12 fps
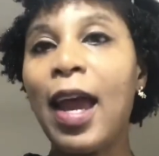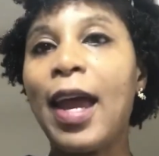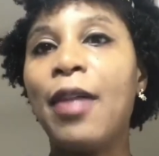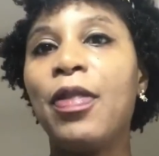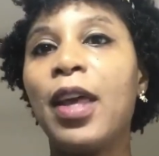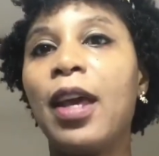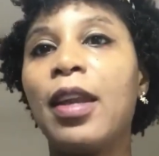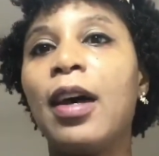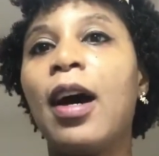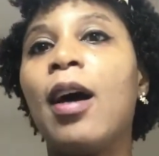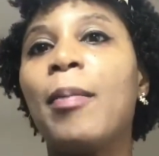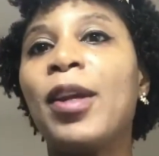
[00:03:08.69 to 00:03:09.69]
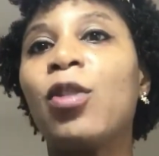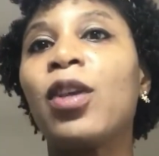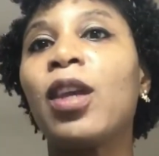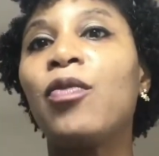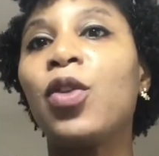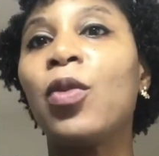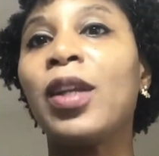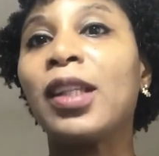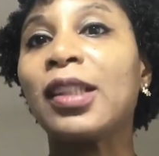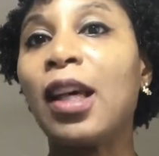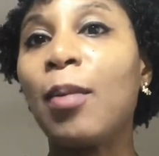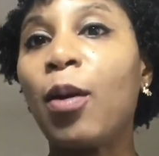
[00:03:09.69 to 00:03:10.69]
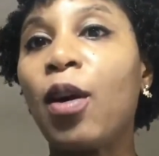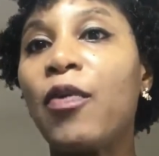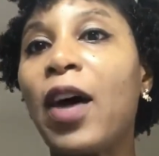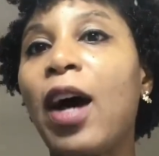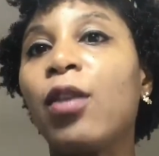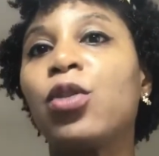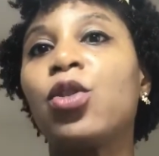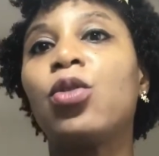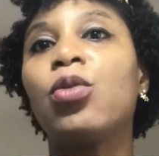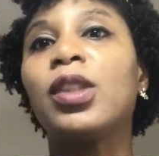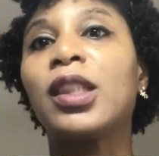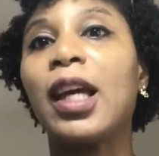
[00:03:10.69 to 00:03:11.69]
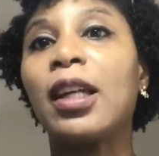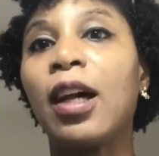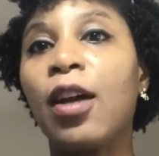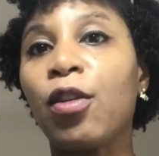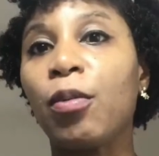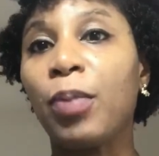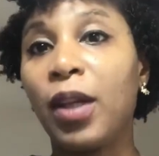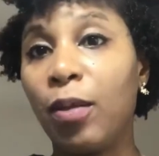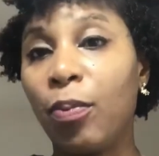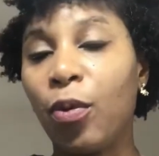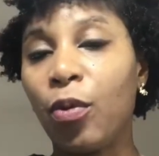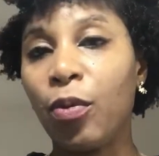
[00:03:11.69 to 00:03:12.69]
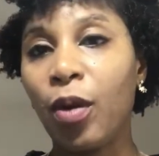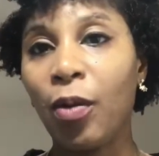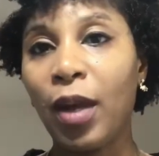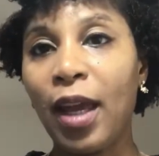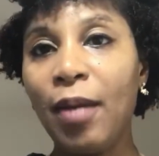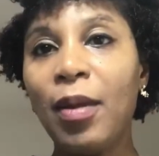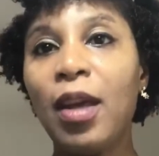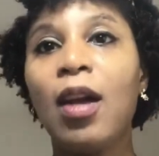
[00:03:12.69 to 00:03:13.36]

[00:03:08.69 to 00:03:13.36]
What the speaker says: and then it'll give you an example of how to cite other people, okay?